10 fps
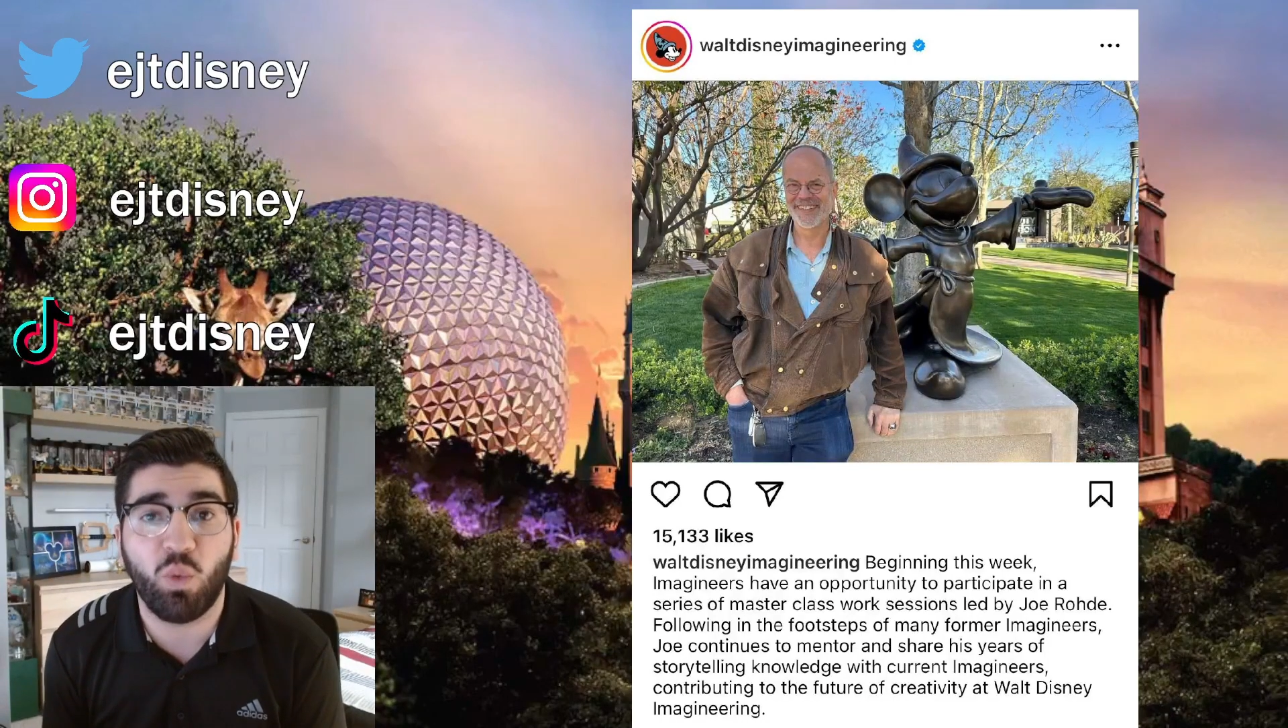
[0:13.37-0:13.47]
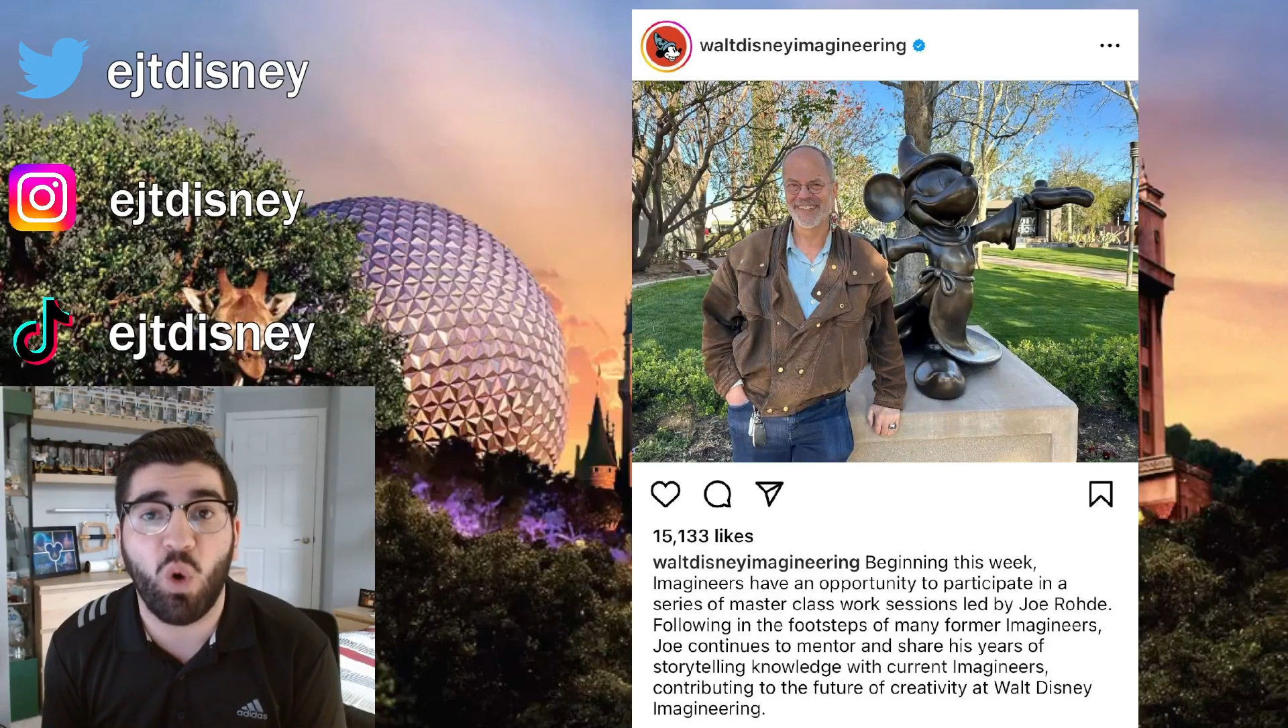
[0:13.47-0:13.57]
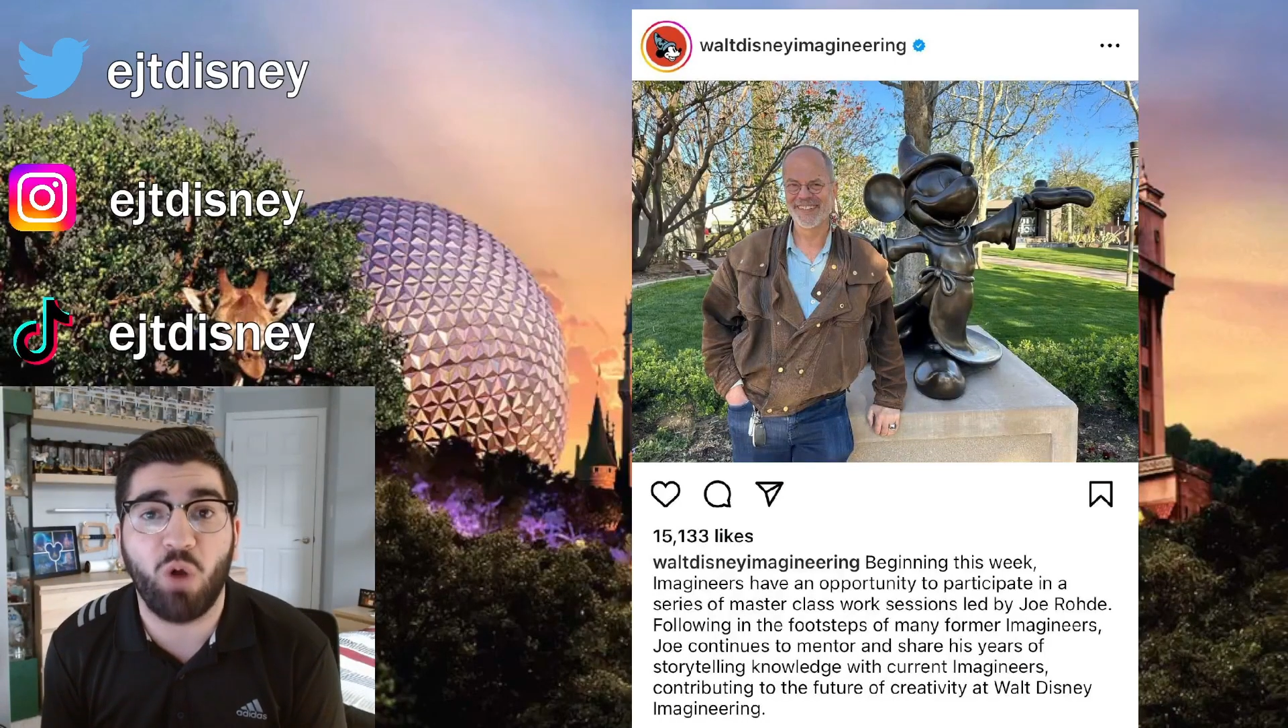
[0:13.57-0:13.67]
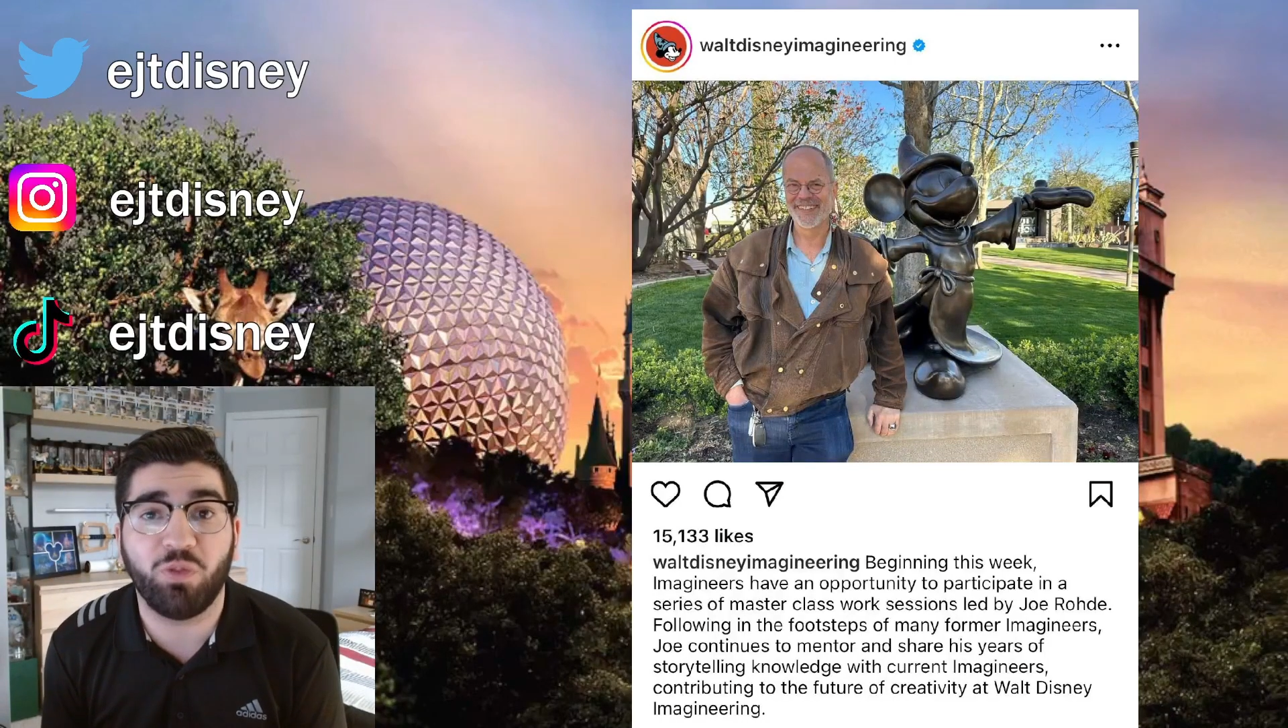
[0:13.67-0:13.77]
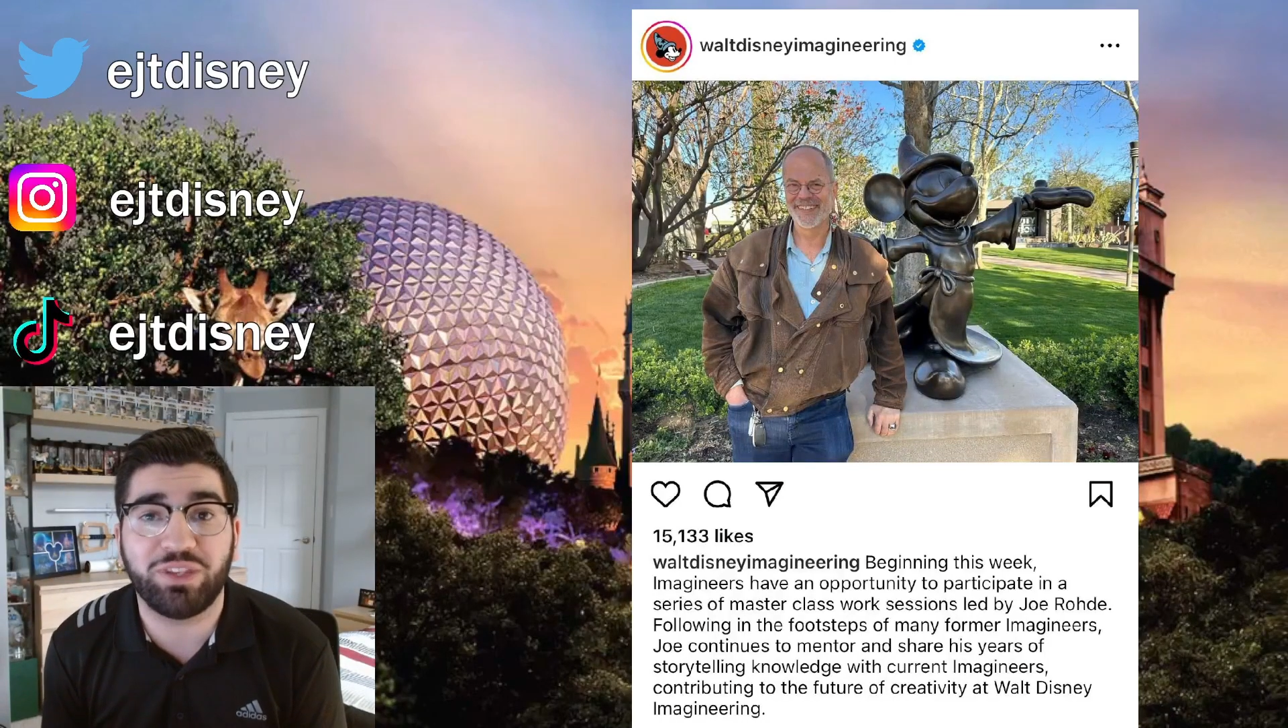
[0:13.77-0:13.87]

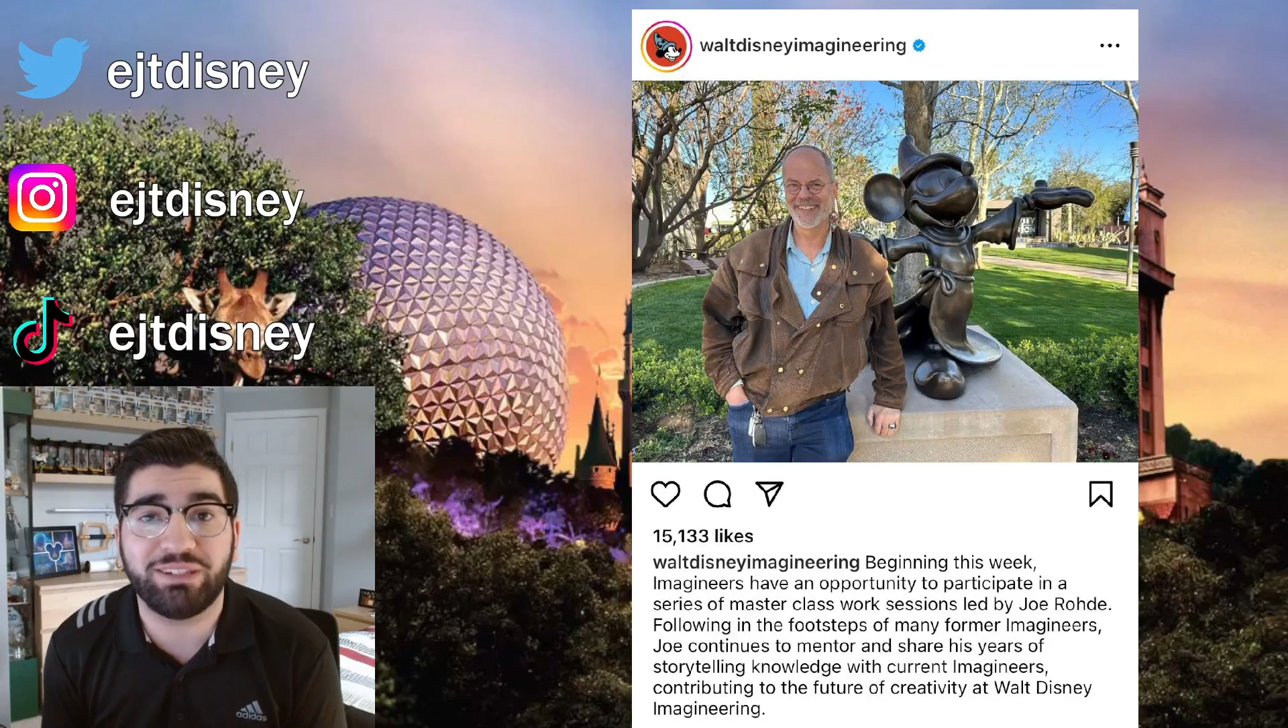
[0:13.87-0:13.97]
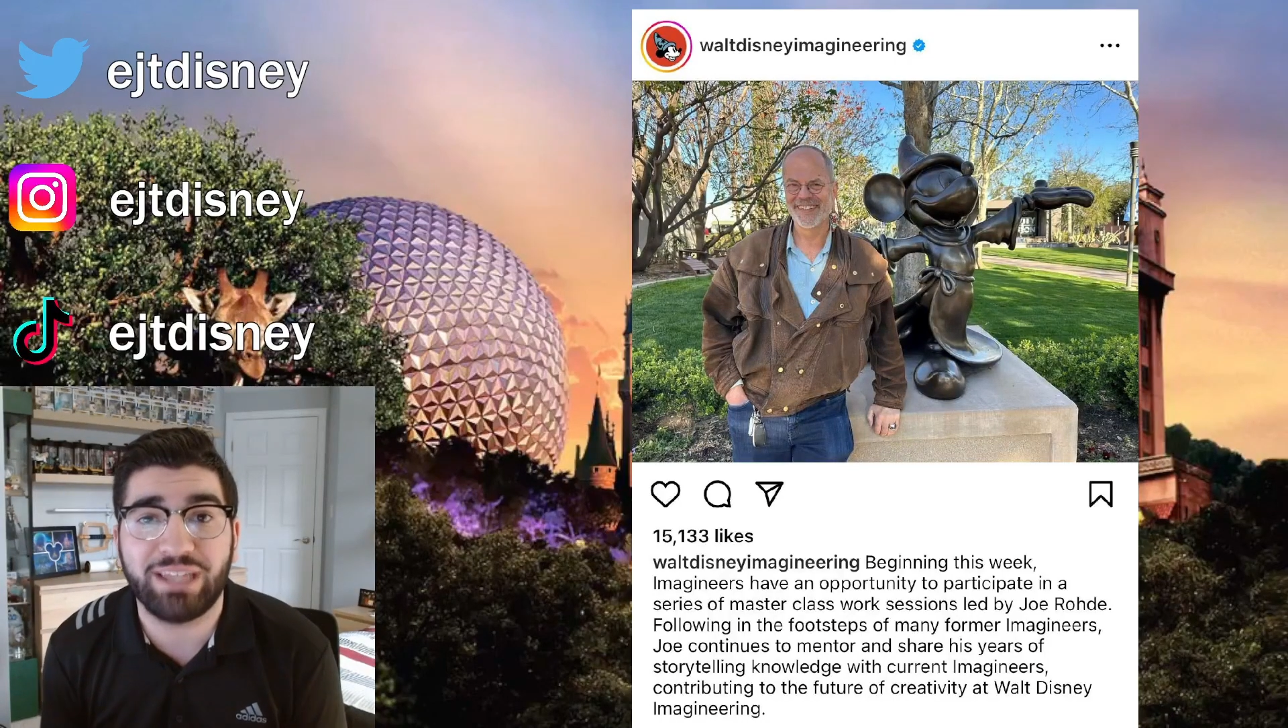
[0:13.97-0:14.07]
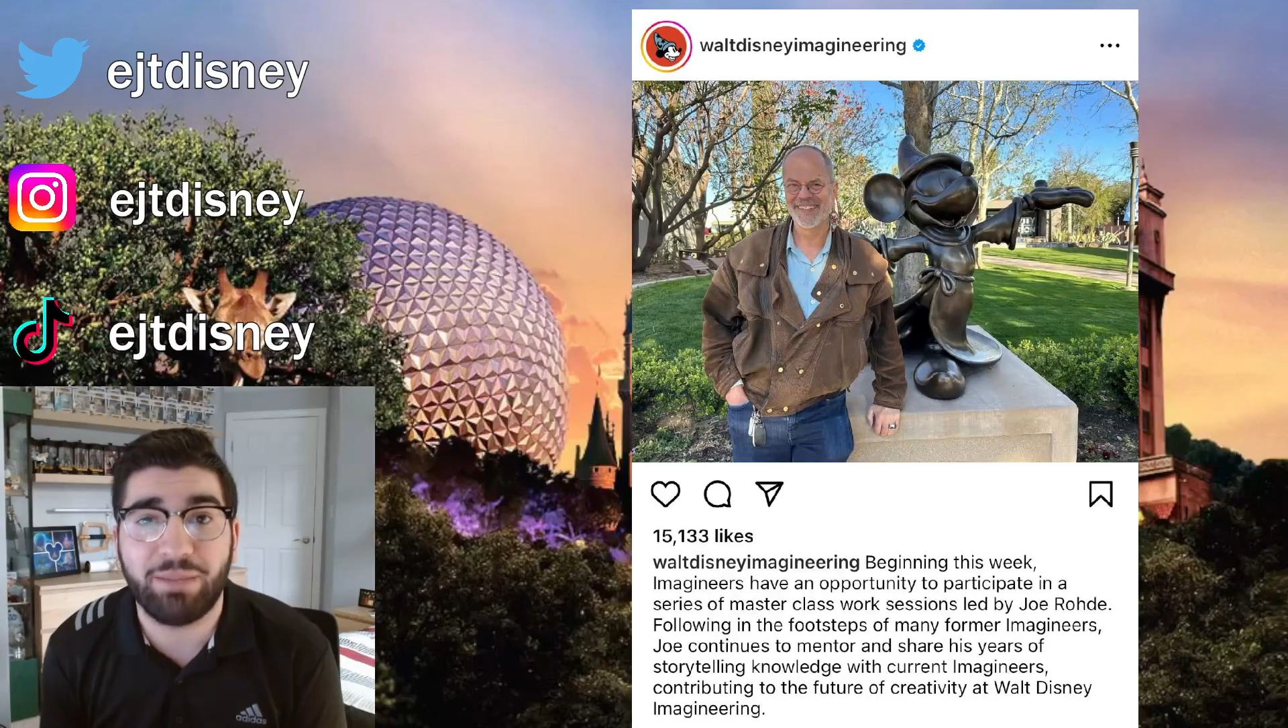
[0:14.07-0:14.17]
Walt Disney